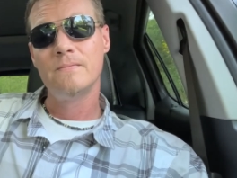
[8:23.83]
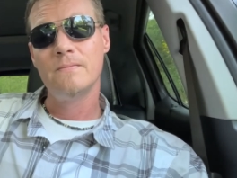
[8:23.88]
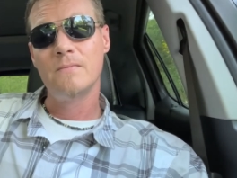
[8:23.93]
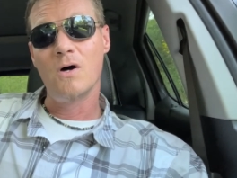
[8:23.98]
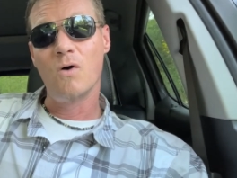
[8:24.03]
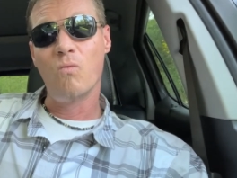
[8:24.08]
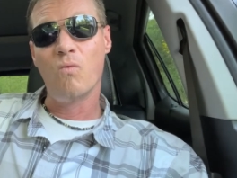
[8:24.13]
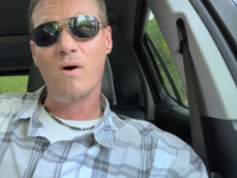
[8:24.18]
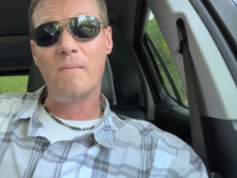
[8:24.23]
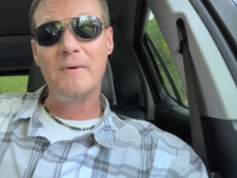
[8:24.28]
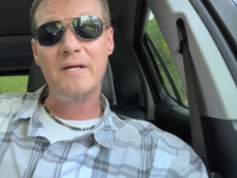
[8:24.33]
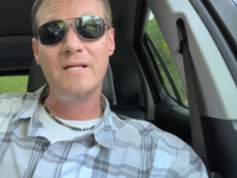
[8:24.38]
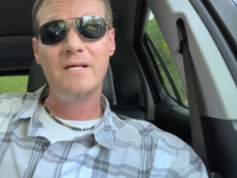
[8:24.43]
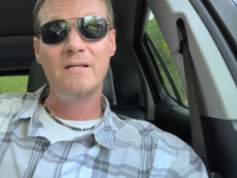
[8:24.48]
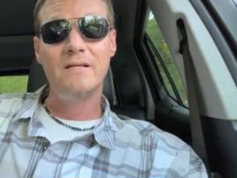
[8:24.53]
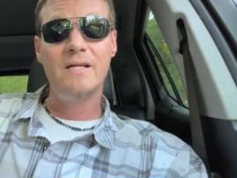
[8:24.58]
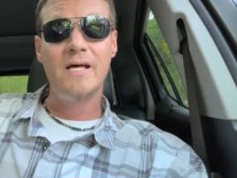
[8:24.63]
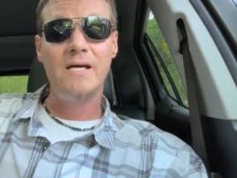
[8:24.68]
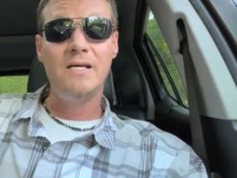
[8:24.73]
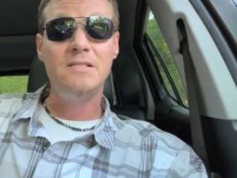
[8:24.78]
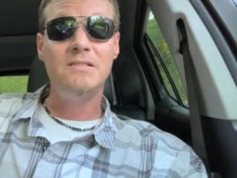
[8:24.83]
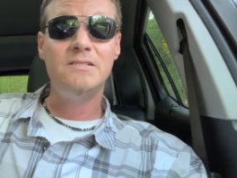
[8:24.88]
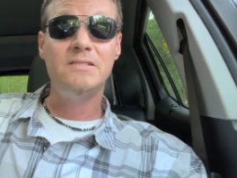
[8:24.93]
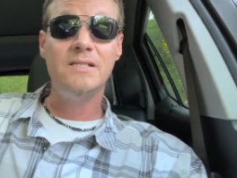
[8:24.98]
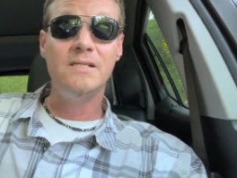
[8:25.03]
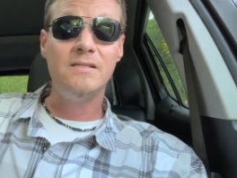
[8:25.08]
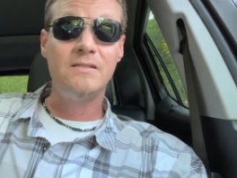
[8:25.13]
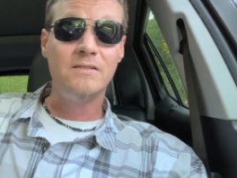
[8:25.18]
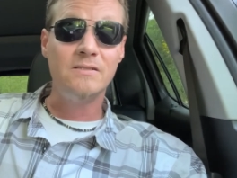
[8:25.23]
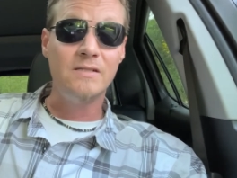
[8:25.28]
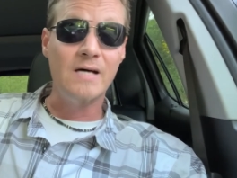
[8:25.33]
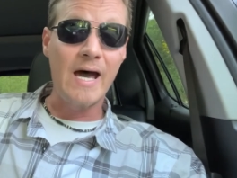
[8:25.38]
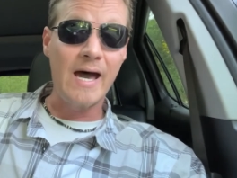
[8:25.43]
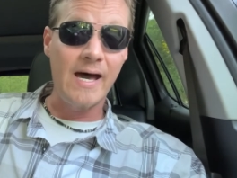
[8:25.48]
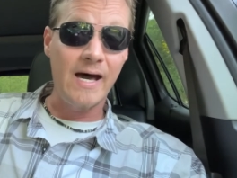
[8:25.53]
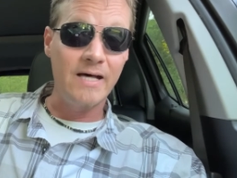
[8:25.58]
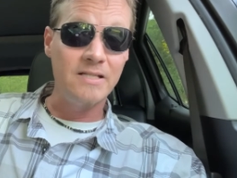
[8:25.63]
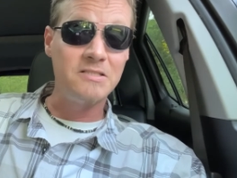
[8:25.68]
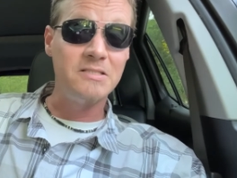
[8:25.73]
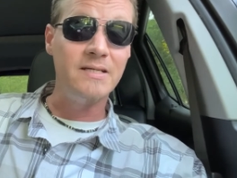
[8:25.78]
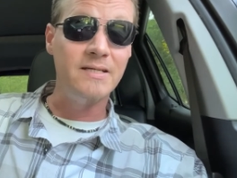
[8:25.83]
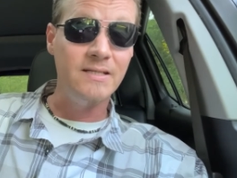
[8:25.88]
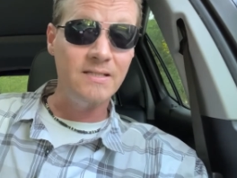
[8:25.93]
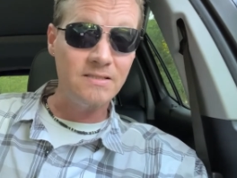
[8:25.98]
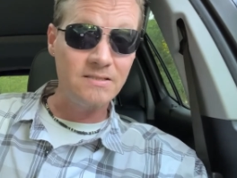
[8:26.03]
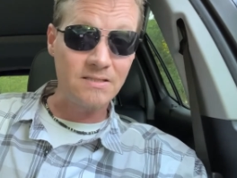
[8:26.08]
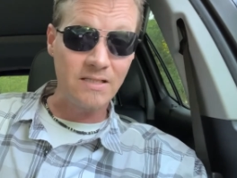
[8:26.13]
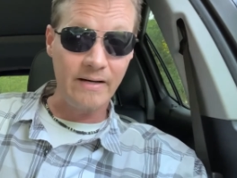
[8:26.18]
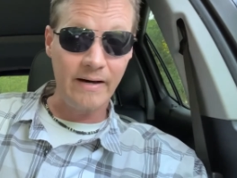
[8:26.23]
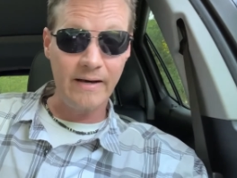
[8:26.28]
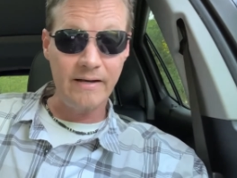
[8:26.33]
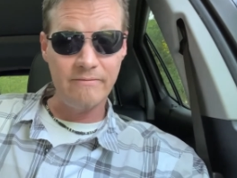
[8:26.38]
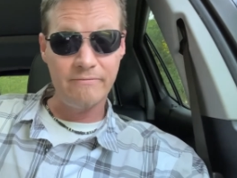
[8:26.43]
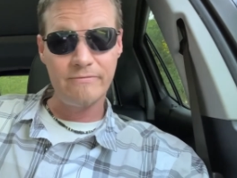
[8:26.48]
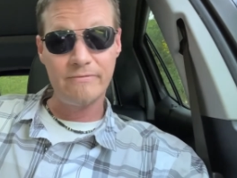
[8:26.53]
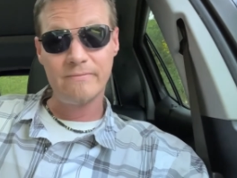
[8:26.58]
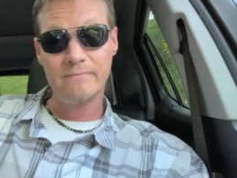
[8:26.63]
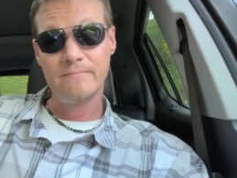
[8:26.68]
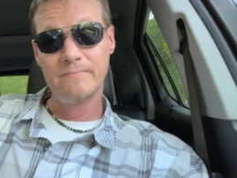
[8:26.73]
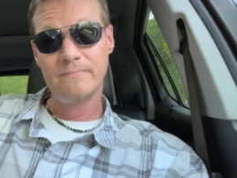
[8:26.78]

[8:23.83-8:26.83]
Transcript: a woman that they see could add to his life.